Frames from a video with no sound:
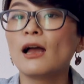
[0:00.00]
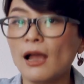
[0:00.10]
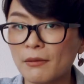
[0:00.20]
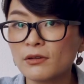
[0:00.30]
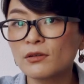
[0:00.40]

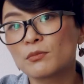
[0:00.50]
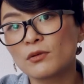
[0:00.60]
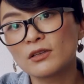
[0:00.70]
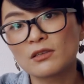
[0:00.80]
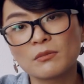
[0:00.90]
I'm gonna
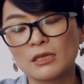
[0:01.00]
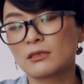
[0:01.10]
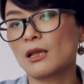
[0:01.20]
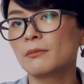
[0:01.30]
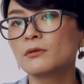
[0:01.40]
bring some
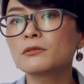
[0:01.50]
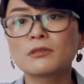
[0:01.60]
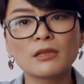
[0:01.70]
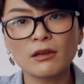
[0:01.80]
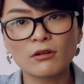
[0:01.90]

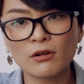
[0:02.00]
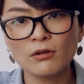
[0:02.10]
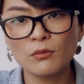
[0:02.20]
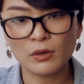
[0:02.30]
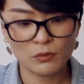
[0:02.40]
examples
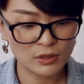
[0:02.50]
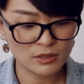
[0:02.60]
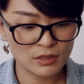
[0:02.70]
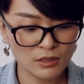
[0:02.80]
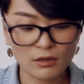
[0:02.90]
later when we
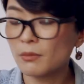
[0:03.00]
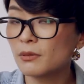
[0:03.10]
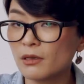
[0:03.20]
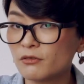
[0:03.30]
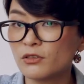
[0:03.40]
sing a
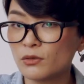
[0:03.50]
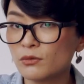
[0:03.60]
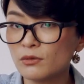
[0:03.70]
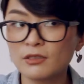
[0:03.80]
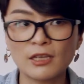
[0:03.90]
couple of
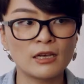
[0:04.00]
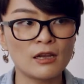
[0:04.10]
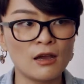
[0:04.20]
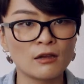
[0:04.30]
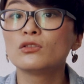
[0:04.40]
tunes,
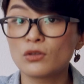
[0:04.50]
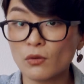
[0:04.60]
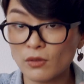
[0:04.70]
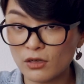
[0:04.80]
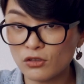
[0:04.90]
and
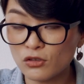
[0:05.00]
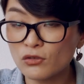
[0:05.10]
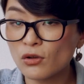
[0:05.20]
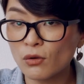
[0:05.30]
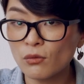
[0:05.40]
so that you
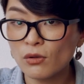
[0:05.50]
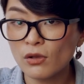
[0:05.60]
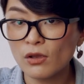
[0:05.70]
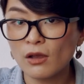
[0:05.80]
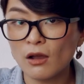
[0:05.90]
know
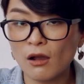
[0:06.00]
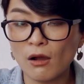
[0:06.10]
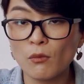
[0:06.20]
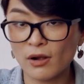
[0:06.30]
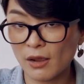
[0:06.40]

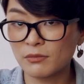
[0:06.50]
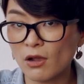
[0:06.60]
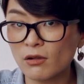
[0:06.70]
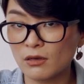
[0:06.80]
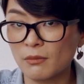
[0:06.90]
what I'm
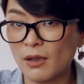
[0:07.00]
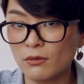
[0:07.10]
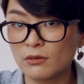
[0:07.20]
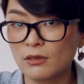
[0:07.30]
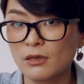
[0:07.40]
talking
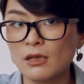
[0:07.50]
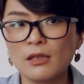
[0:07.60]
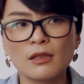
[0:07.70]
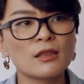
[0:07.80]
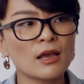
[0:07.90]
about.
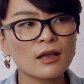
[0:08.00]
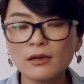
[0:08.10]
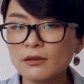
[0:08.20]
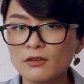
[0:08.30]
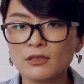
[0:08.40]
That
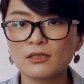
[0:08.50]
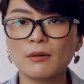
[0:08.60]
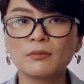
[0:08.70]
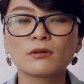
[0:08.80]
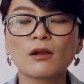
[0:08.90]
kind of
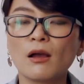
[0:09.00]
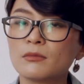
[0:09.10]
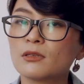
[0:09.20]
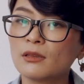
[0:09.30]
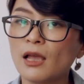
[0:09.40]
example
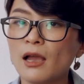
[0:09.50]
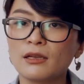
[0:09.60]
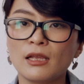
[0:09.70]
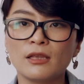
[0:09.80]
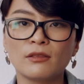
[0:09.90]
comes a lot
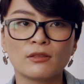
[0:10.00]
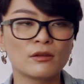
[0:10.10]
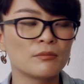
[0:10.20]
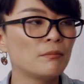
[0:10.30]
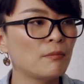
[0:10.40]
in
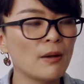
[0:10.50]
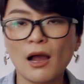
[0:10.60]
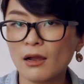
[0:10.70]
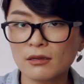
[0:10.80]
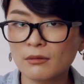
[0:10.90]
the
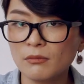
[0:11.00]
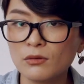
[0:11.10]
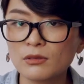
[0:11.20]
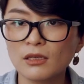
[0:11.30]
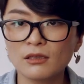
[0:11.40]
Bach
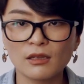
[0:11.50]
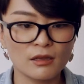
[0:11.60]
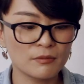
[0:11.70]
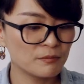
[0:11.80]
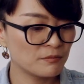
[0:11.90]
music, like